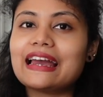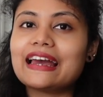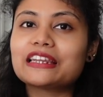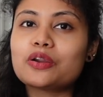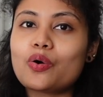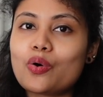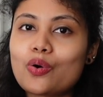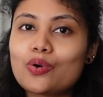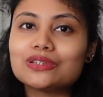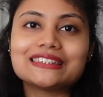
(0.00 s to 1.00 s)
at
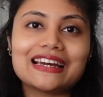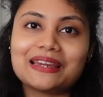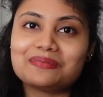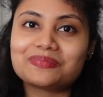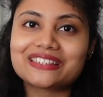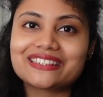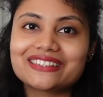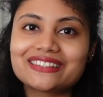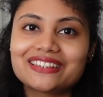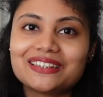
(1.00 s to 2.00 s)
all times.